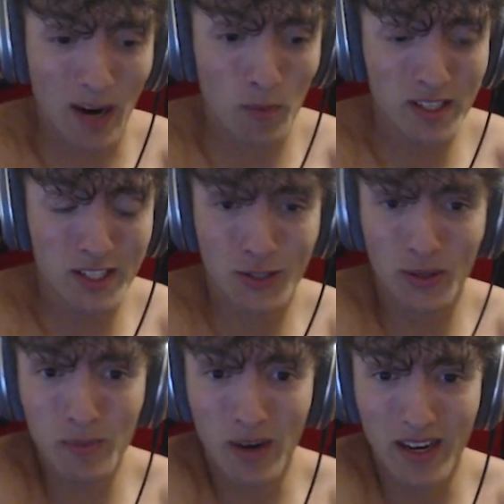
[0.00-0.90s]
I would
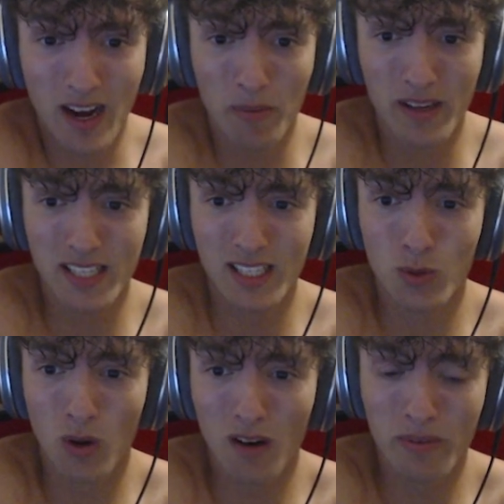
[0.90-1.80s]
scream right now, but it's like
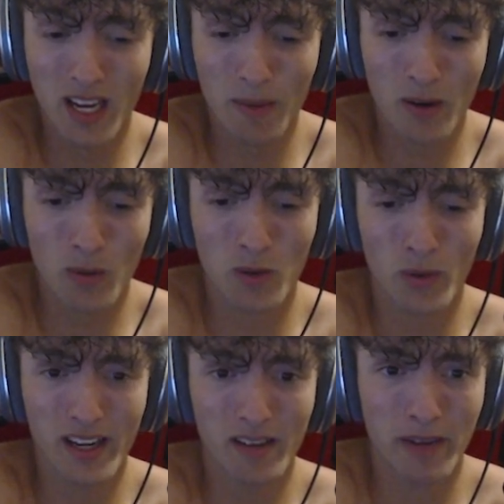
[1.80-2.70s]
twelve P M I don't want to
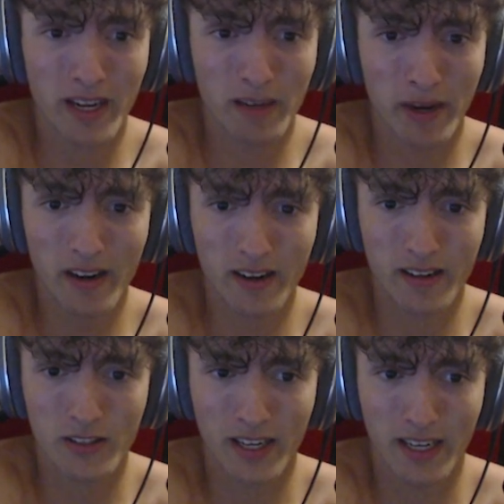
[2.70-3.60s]
wake up my
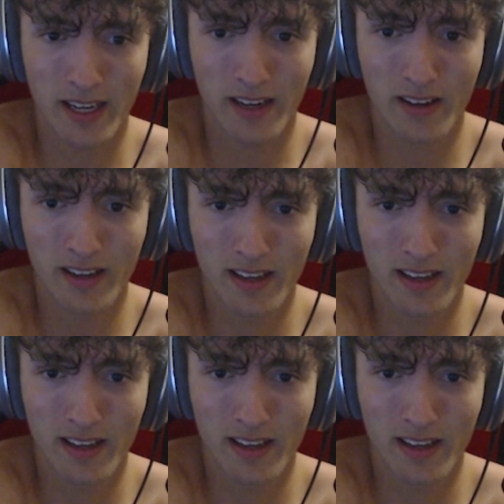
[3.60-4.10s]
parents right now.